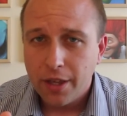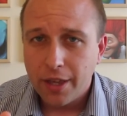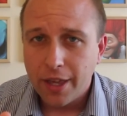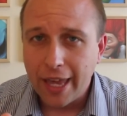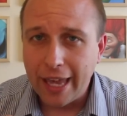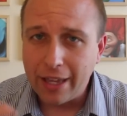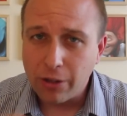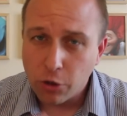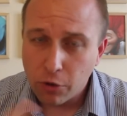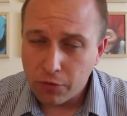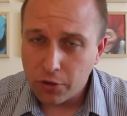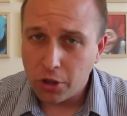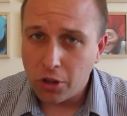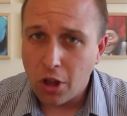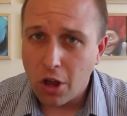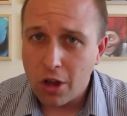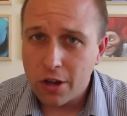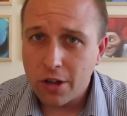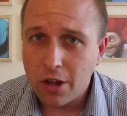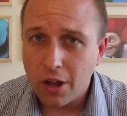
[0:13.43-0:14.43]
And over the
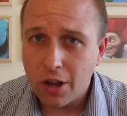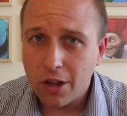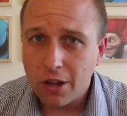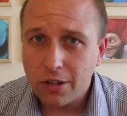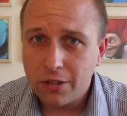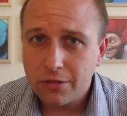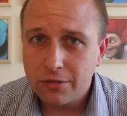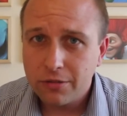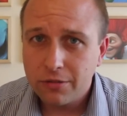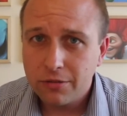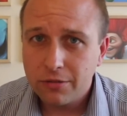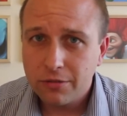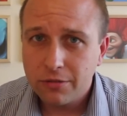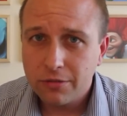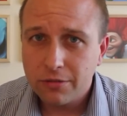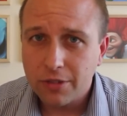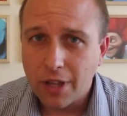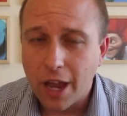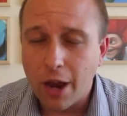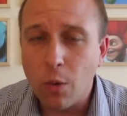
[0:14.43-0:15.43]
long haul,
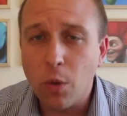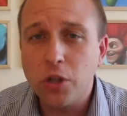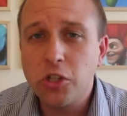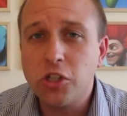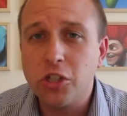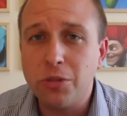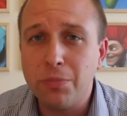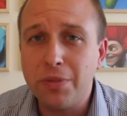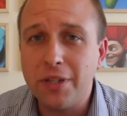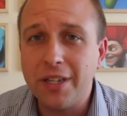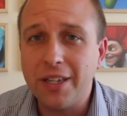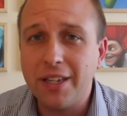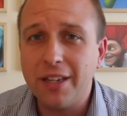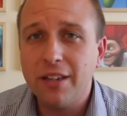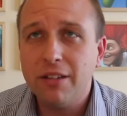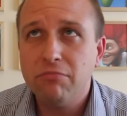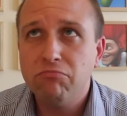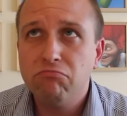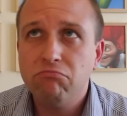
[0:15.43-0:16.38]
I want you to be